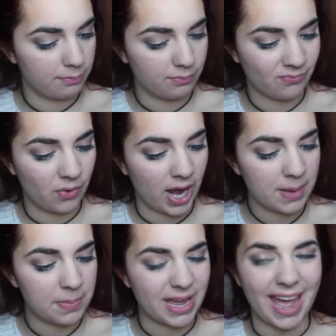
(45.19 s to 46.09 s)

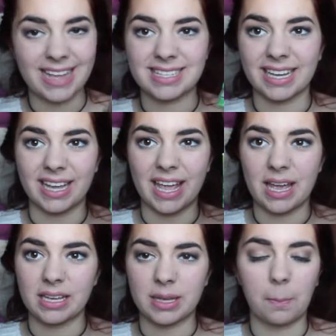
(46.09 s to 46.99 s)
red, but it has like
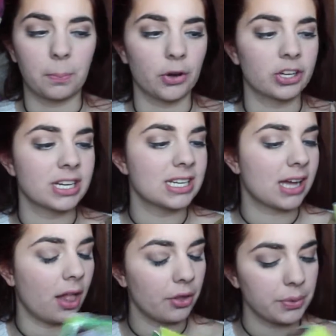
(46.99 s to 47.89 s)
a, like a burgundy
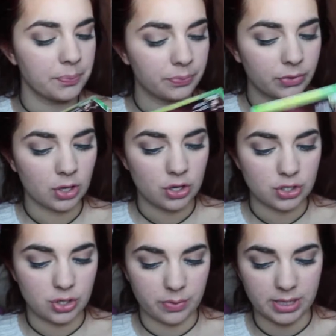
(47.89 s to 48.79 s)
color.
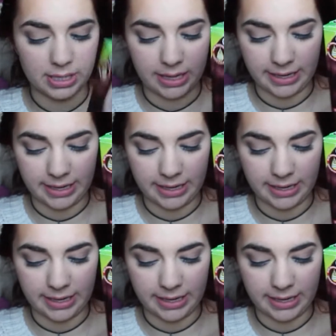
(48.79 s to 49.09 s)
So I really